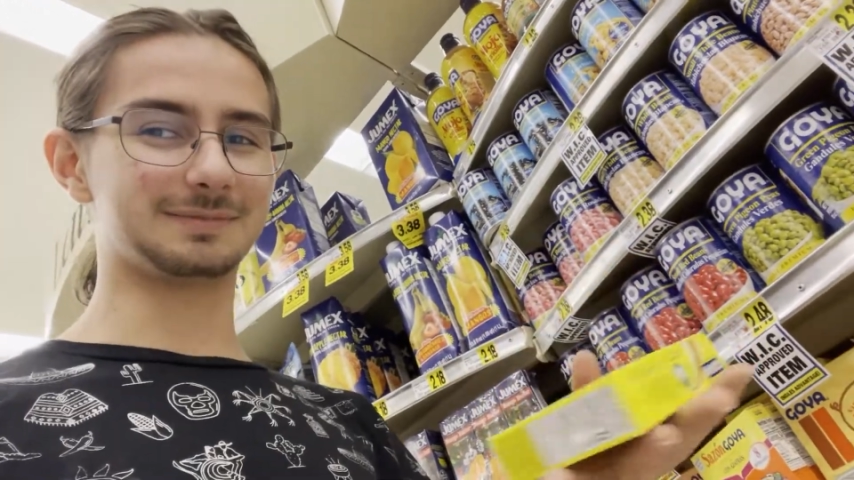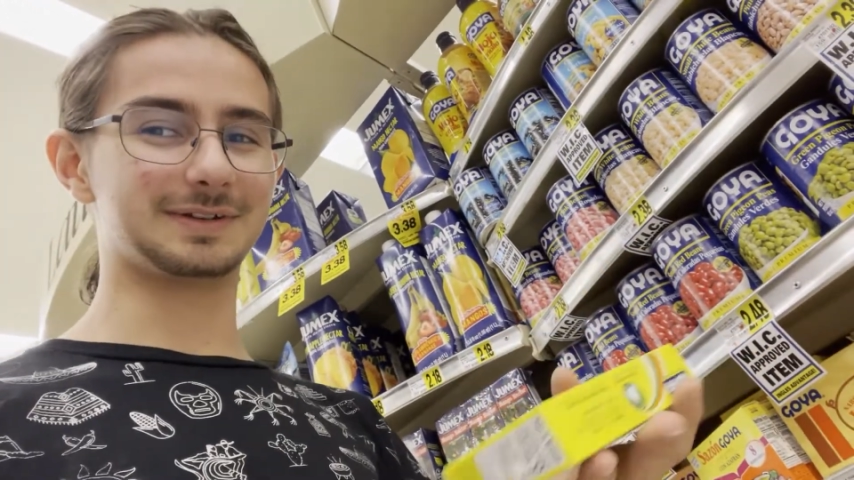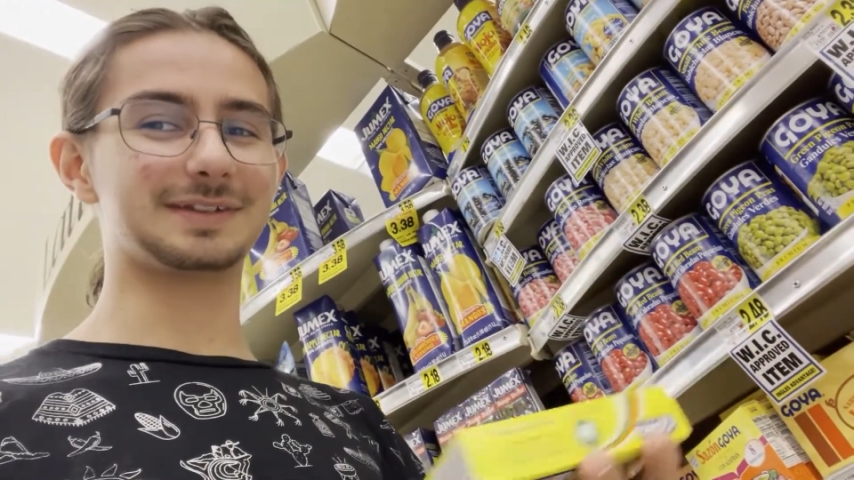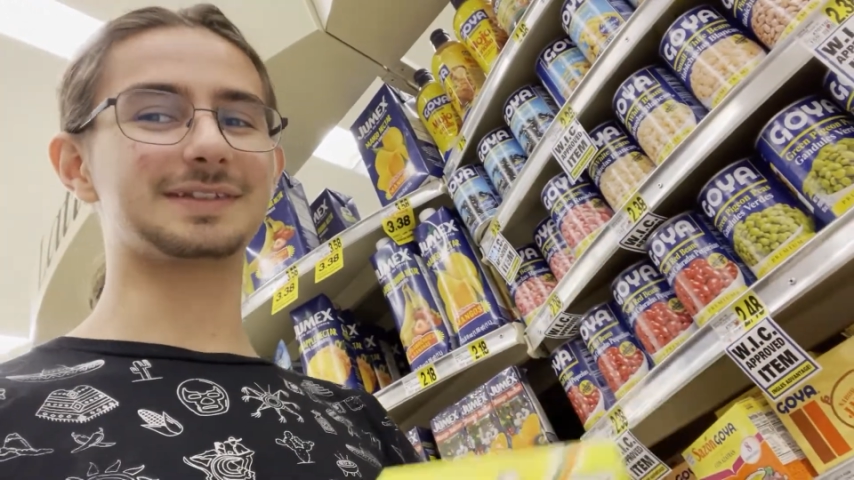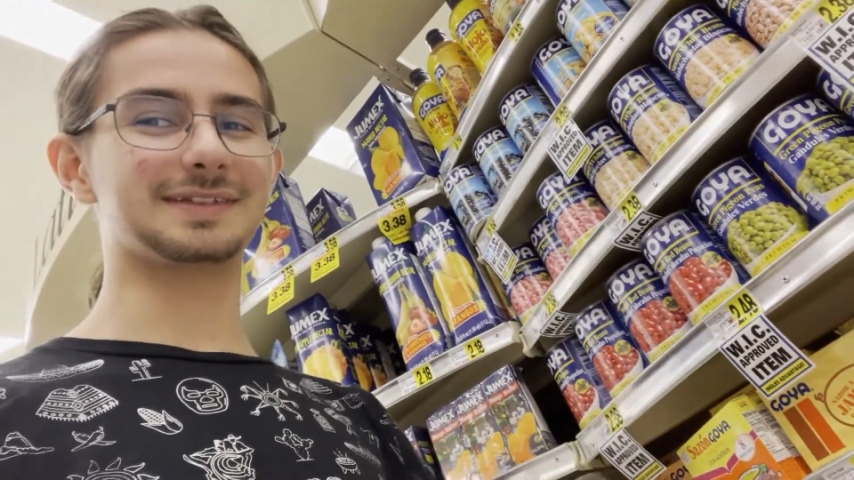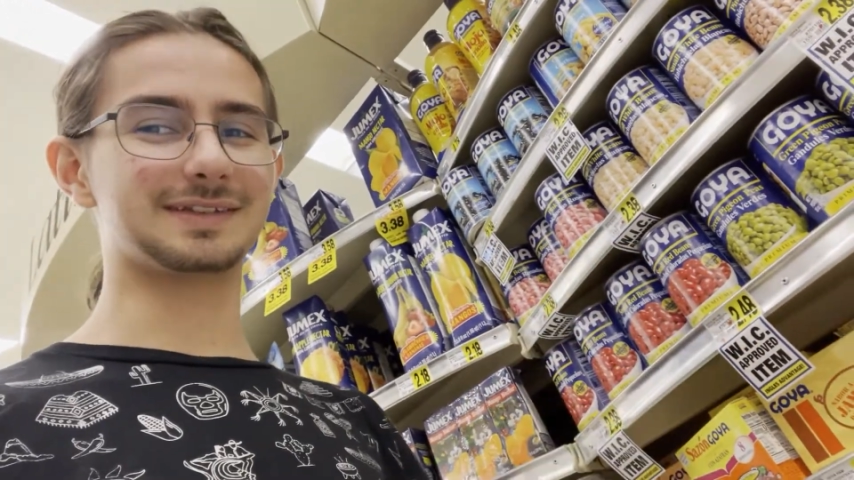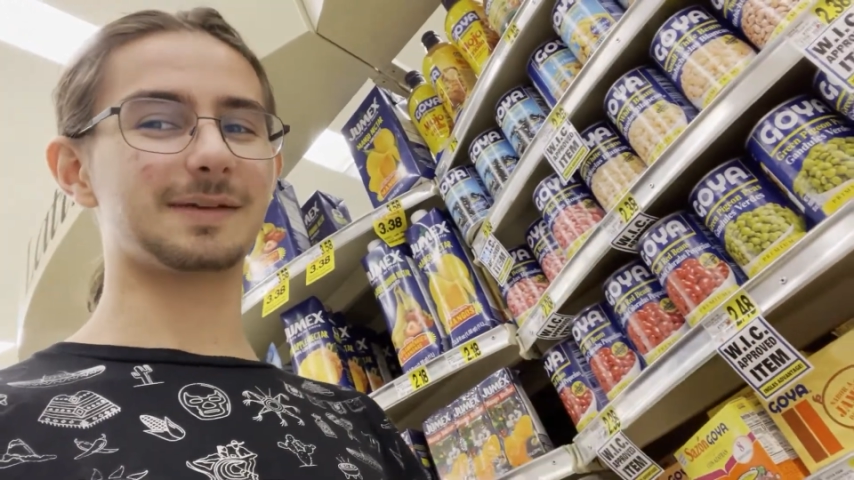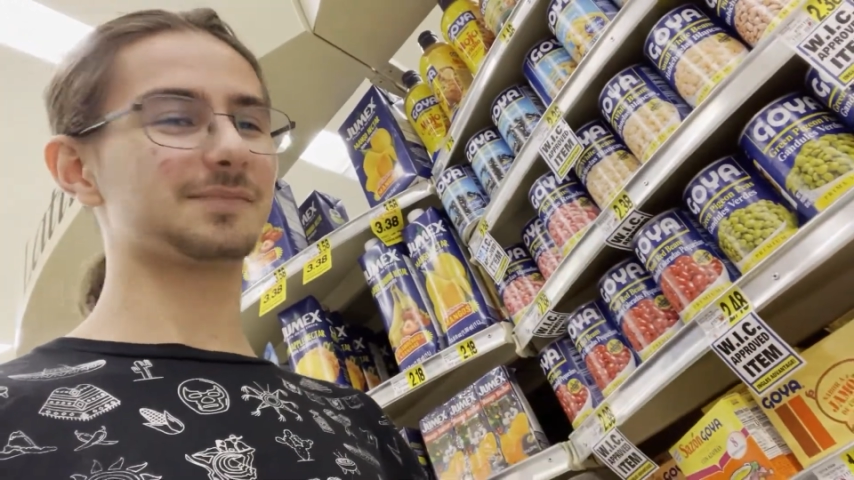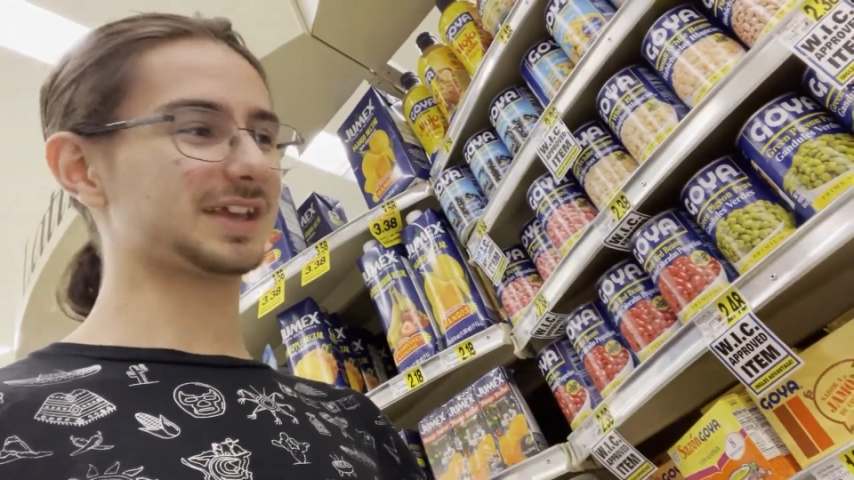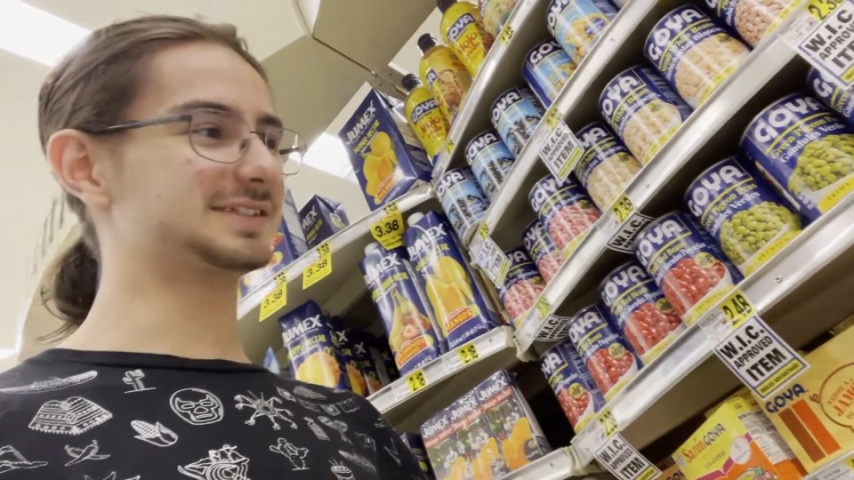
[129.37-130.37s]
but it's the same.
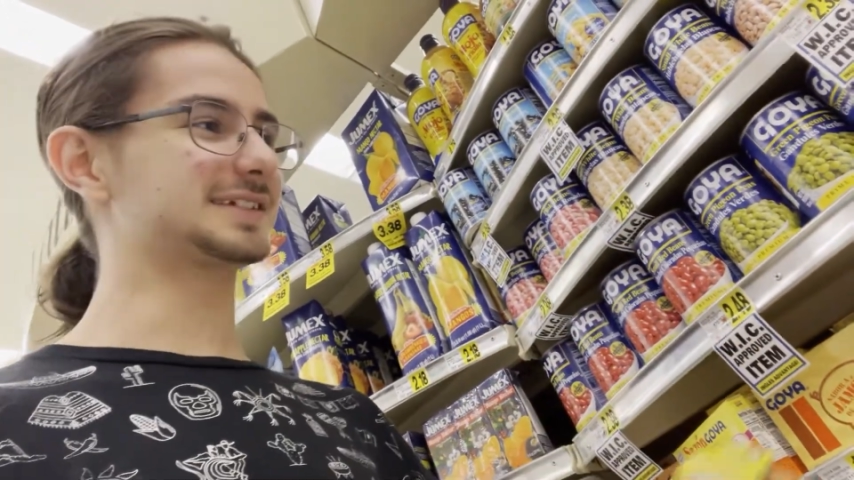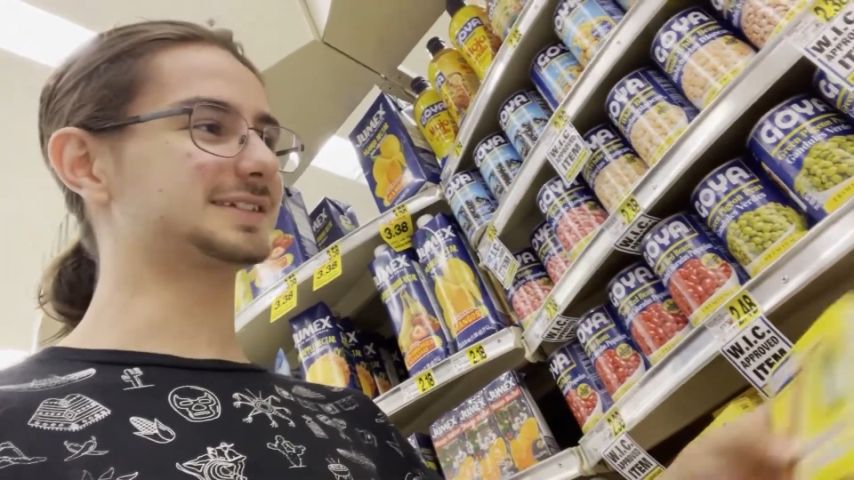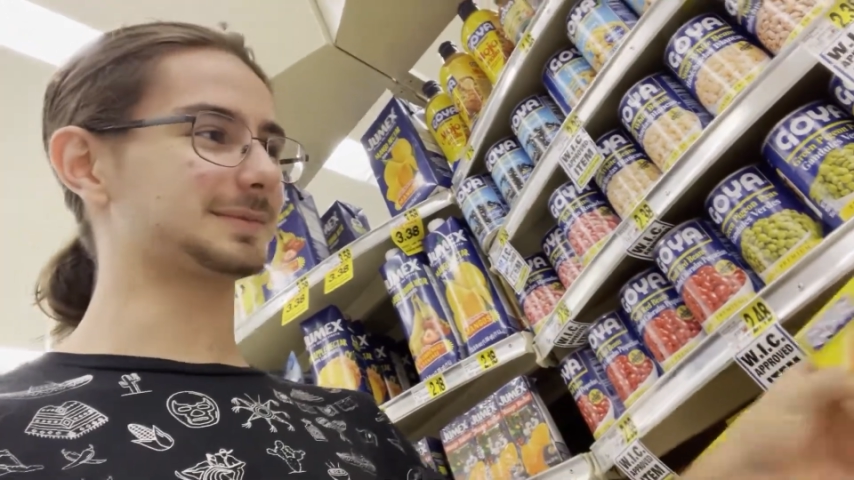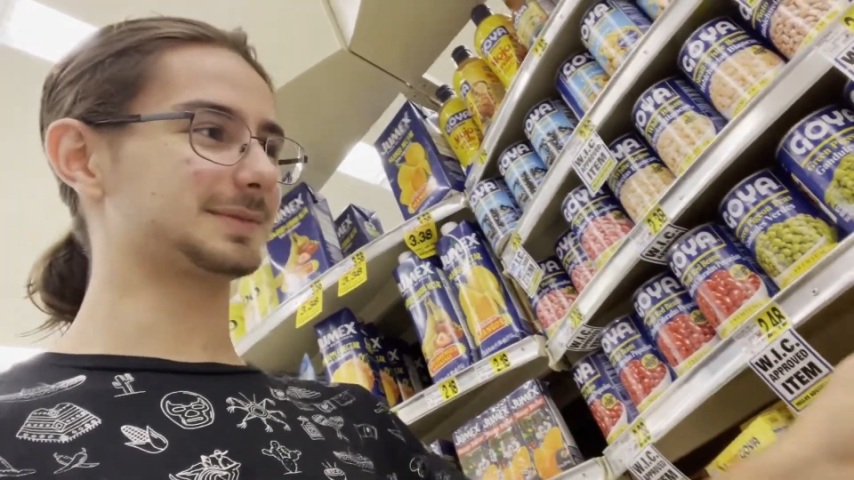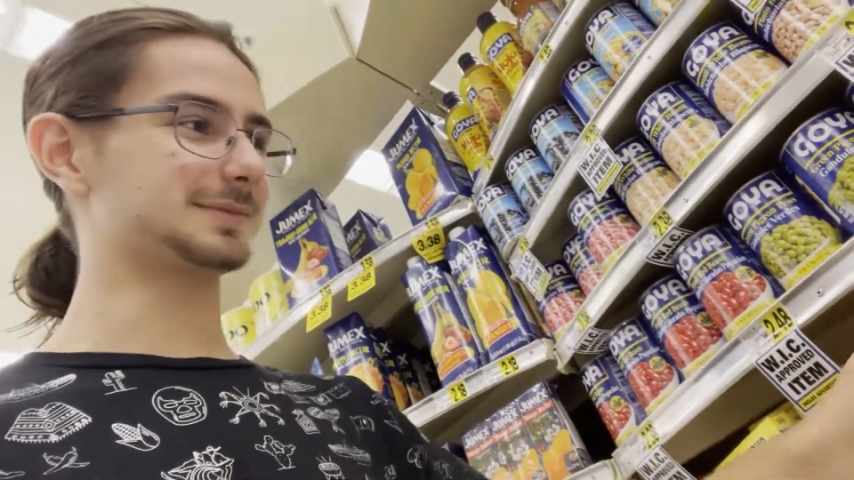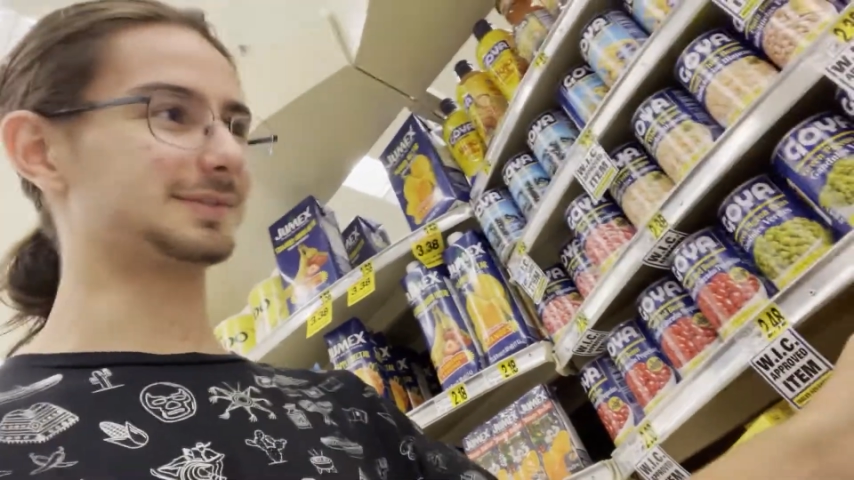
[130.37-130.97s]
It's acceptable.